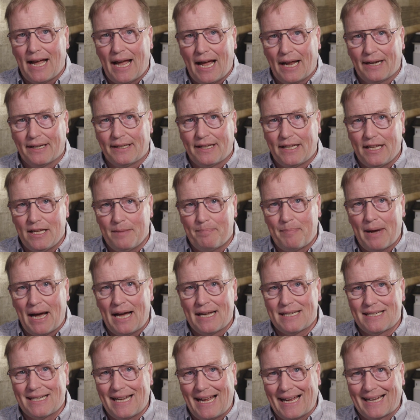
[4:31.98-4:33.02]
and
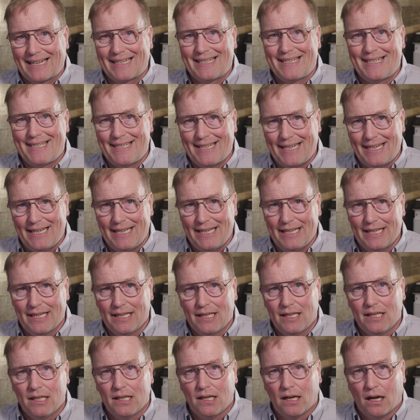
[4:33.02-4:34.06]
KeePassXC
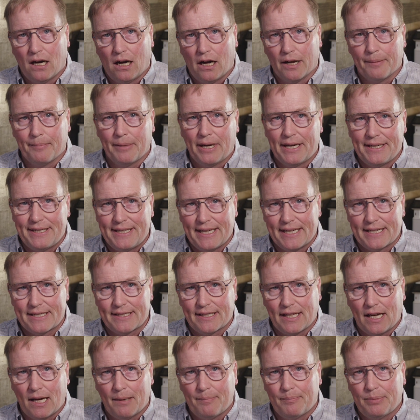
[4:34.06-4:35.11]
on my
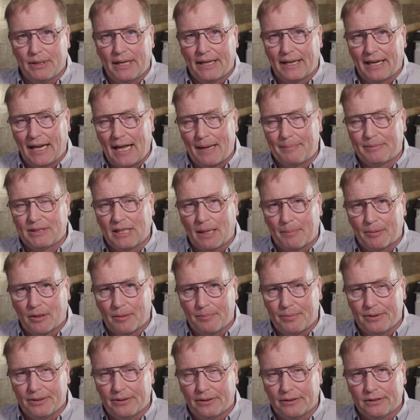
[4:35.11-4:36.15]
desktop and laptop
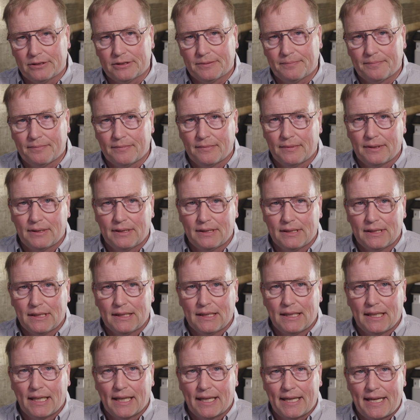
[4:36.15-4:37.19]
computers.
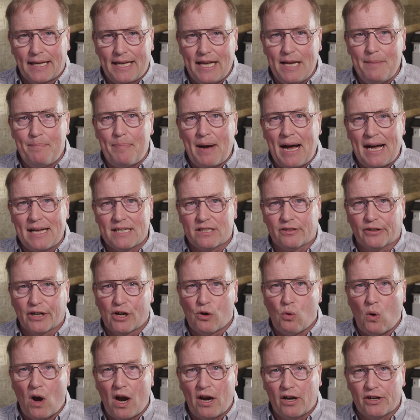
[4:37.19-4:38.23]
KeePass
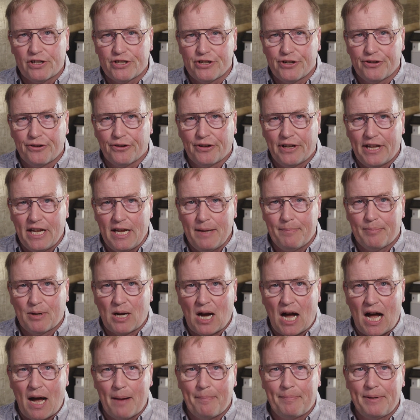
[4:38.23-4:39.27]
requires you to keep
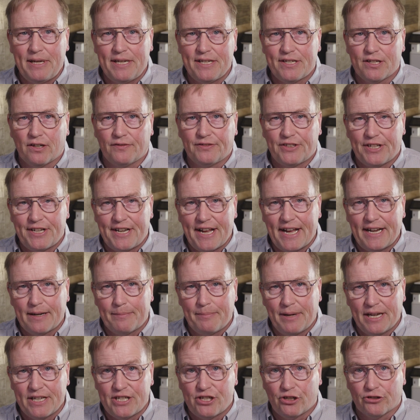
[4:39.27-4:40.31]
copies of the
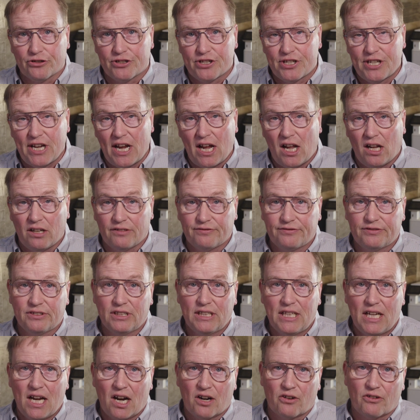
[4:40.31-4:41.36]
database yourself
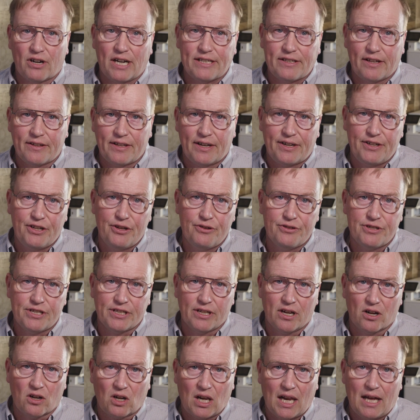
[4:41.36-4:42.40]
rather than
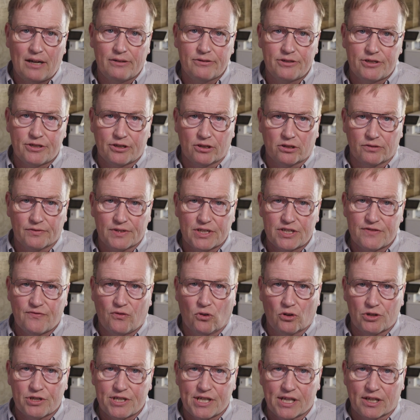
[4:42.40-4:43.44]
using a cloud service
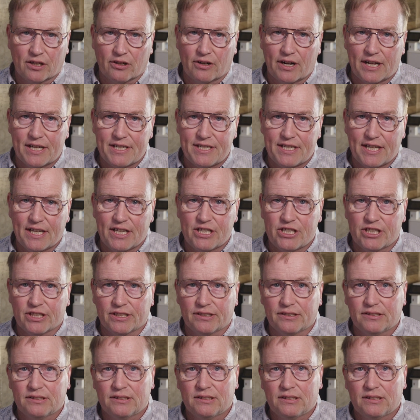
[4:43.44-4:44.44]
for synchronization.